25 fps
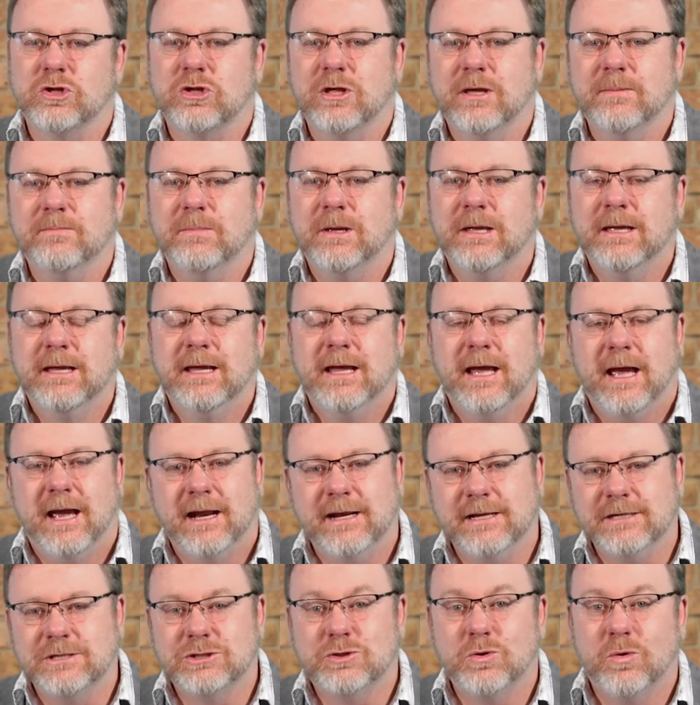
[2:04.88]
sheep.
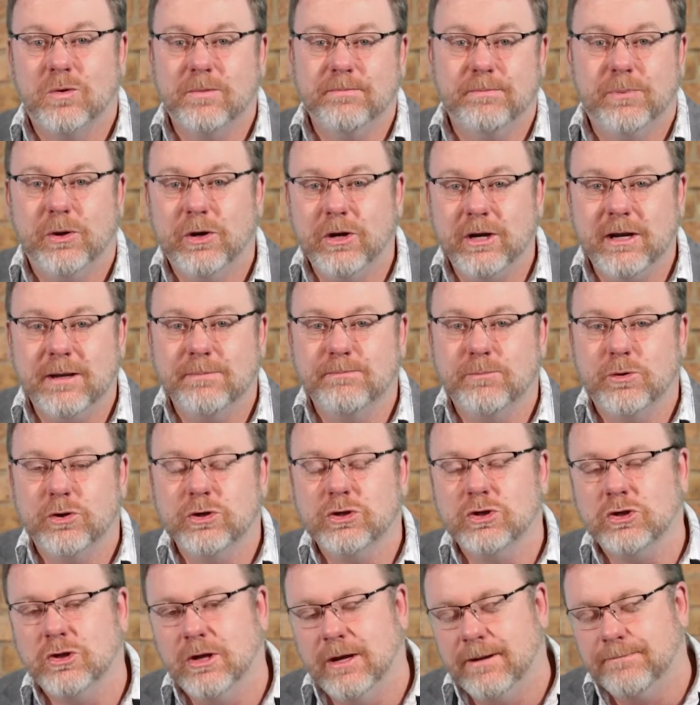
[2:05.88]
And he saw a burning
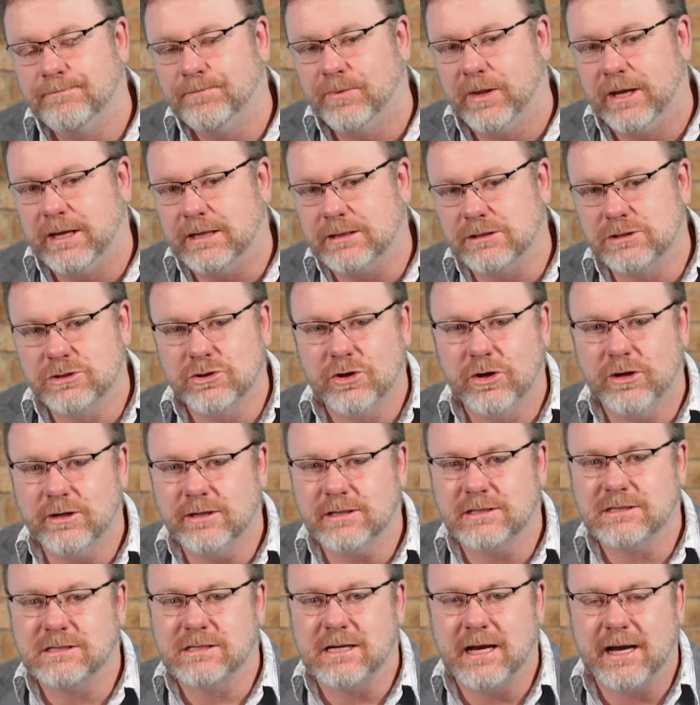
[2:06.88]
bush. He
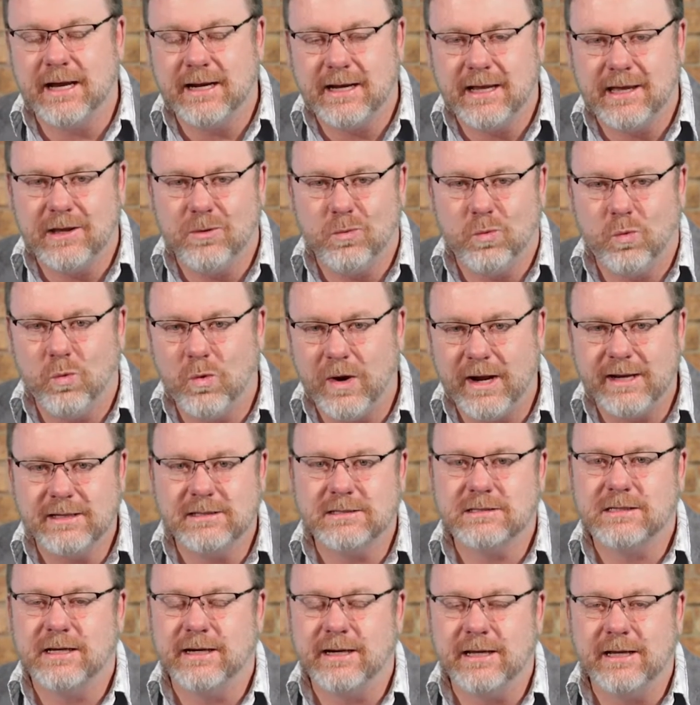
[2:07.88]
turned aside. He
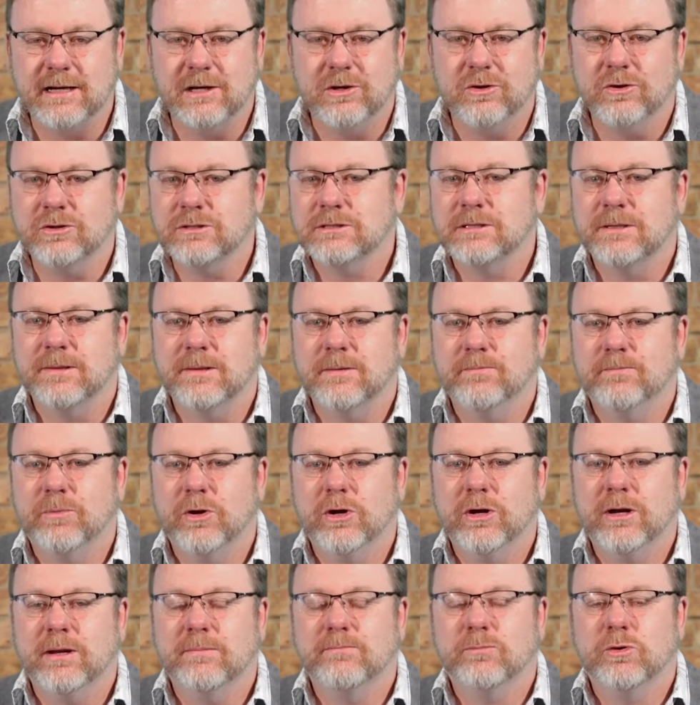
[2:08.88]
went and he looked at the
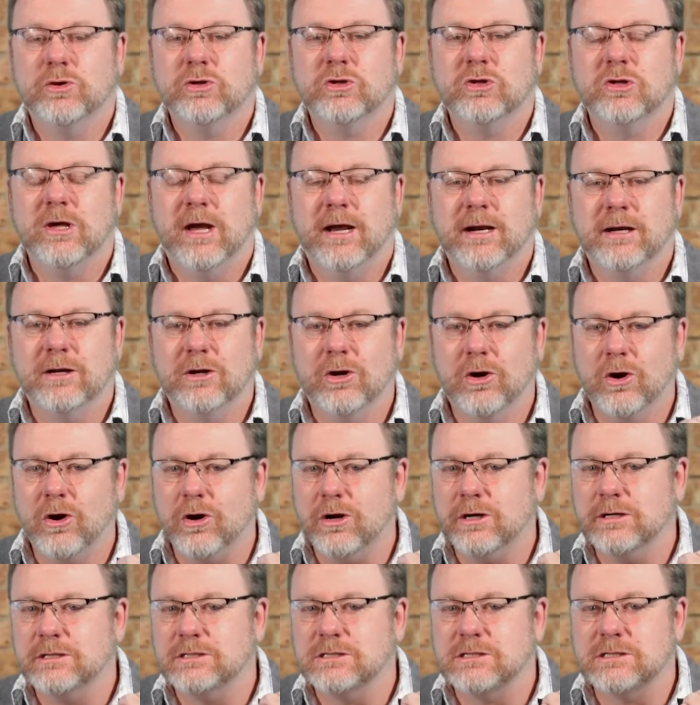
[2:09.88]
burning bush and
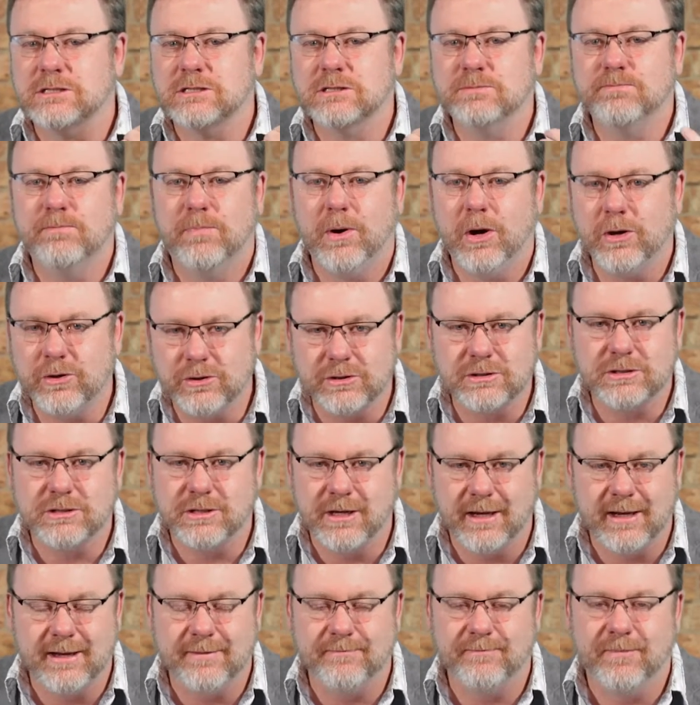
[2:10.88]
God spoke
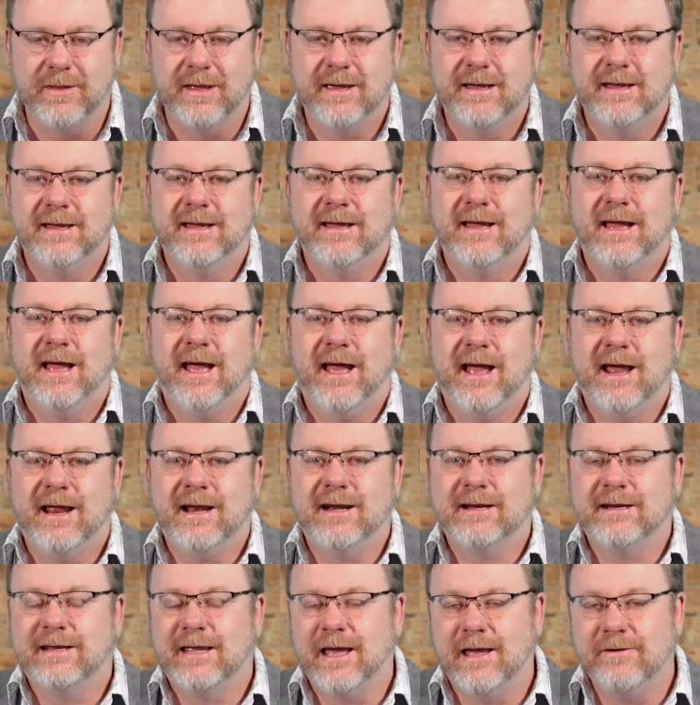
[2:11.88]
to him
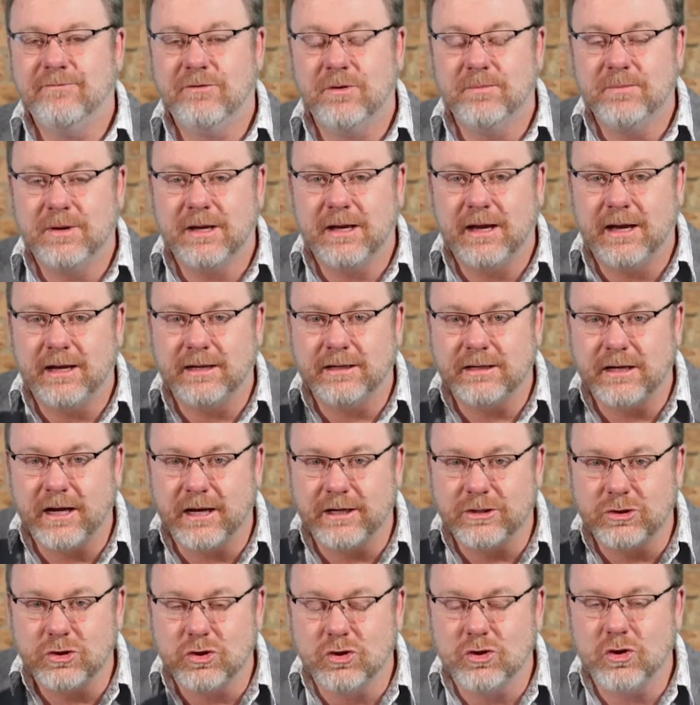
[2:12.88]
and gave him
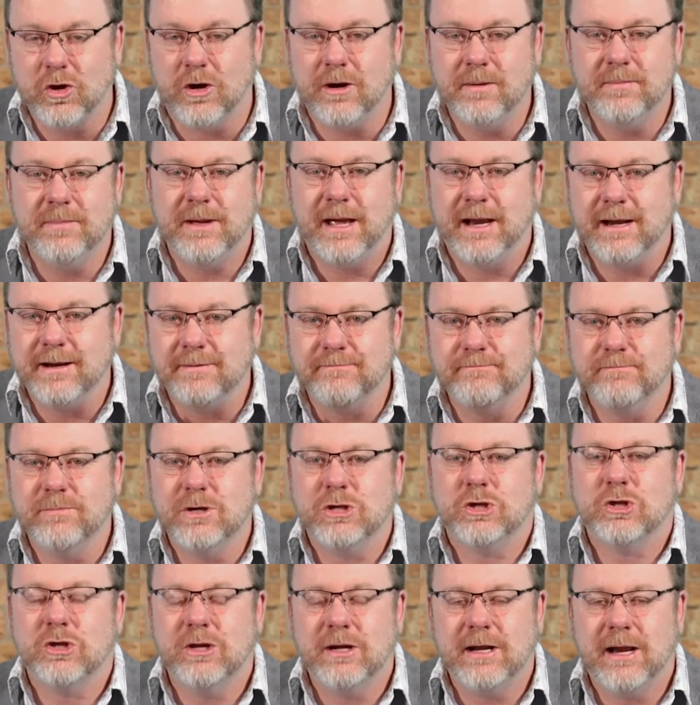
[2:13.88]
a job and a
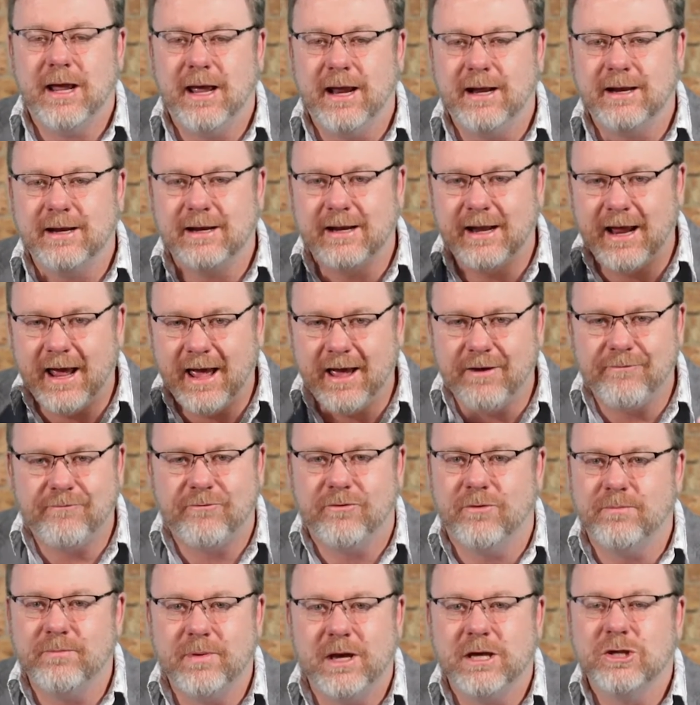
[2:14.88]
mission and an
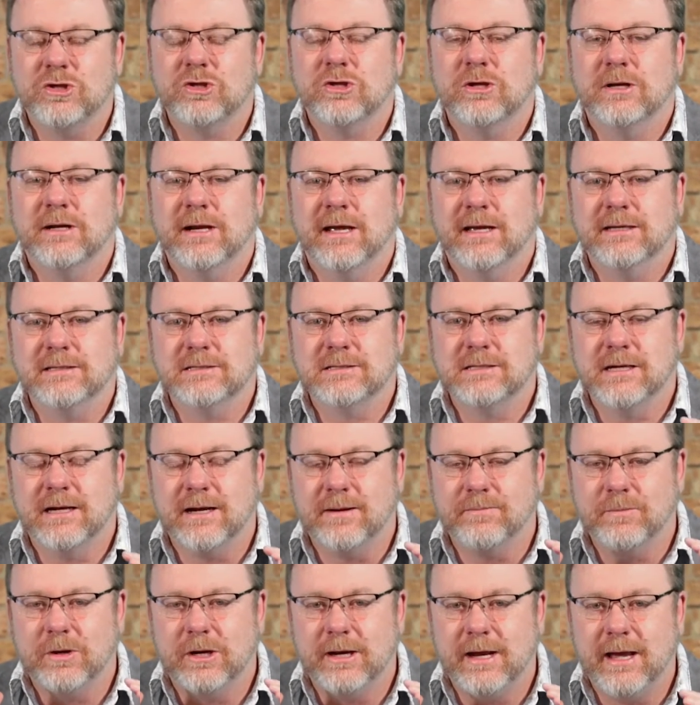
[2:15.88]
affirmation and said,
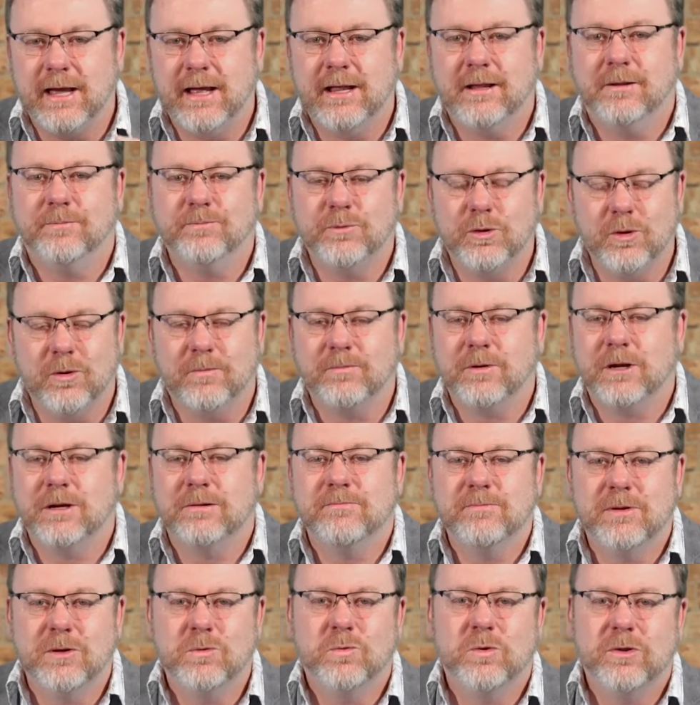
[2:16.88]
"I'm going to help you. I'm going
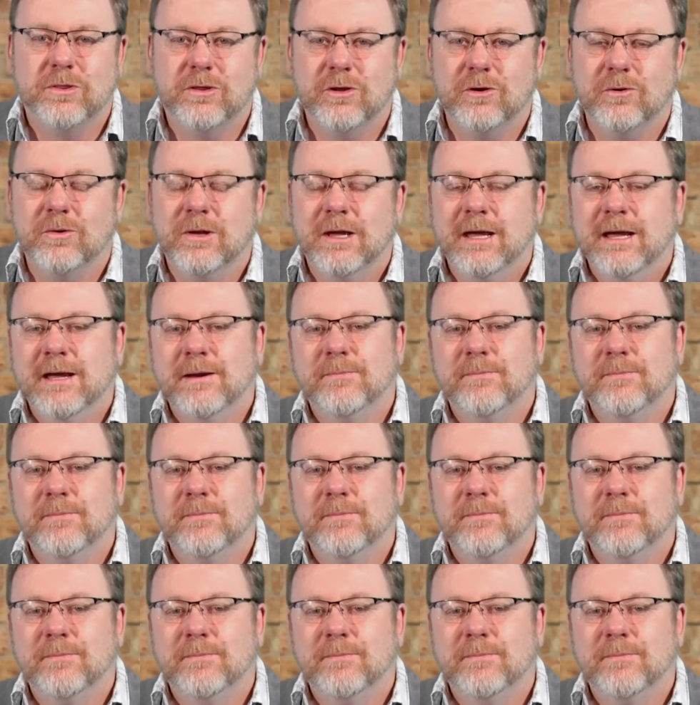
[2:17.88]
to be with you."